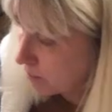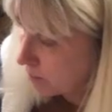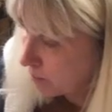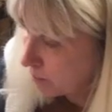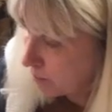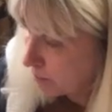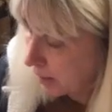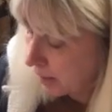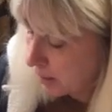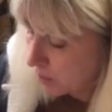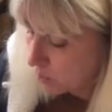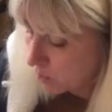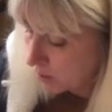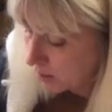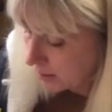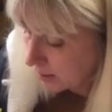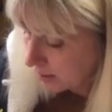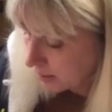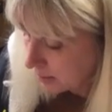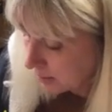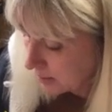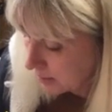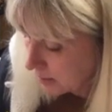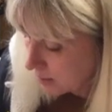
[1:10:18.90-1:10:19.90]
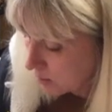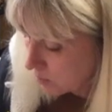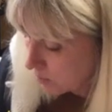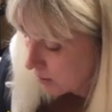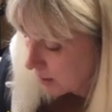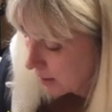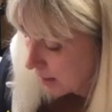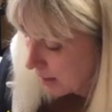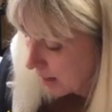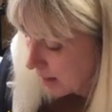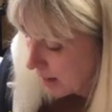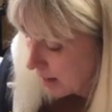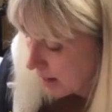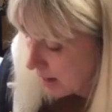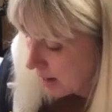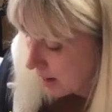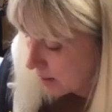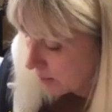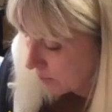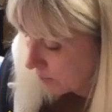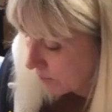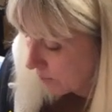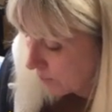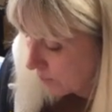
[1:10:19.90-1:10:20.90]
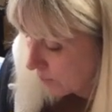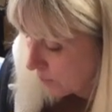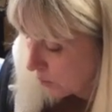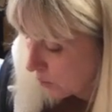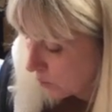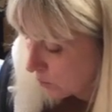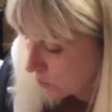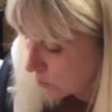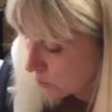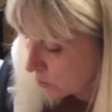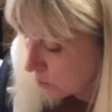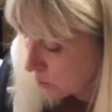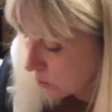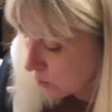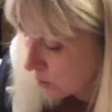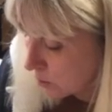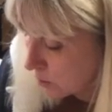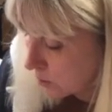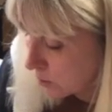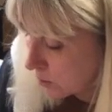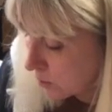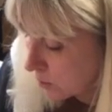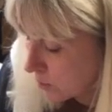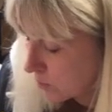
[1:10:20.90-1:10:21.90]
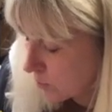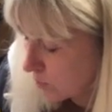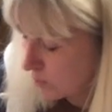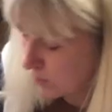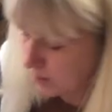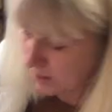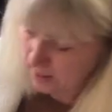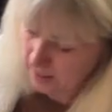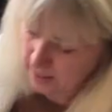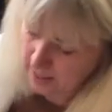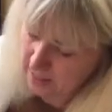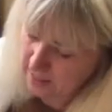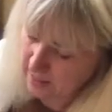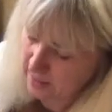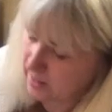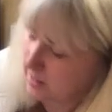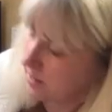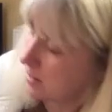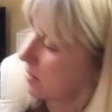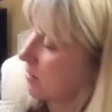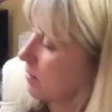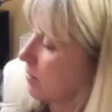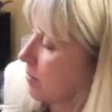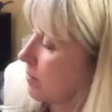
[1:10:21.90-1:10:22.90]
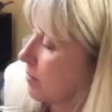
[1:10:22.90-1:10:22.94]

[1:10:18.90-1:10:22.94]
but I wanted to see what I had first. This.